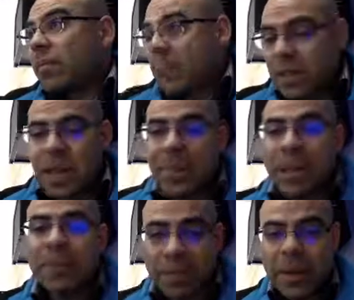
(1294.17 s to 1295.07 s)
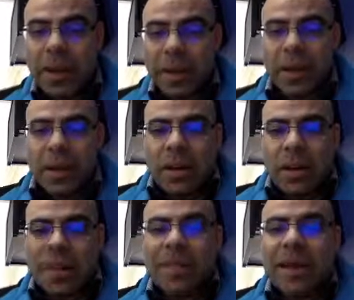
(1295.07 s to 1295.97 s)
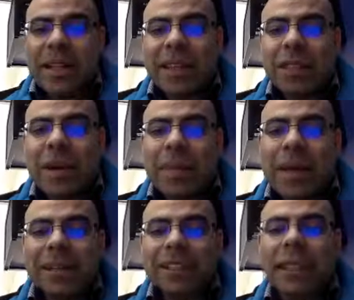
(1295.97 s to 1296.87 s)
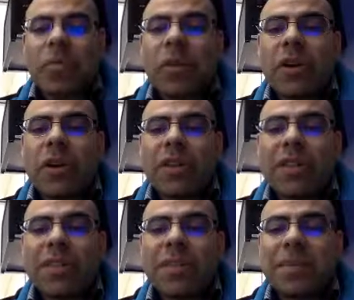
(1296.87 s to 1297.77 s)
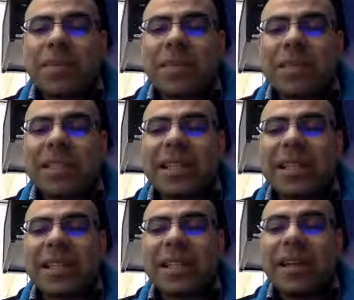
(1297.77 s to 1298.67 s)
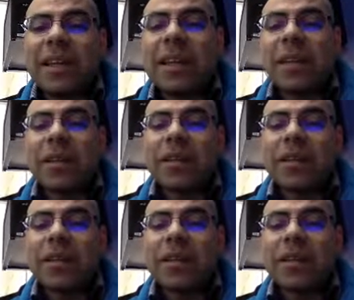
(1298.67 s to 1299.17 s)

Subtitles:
It's happening? Yeah. Let's make this one a passing note. What note fits in between C and E?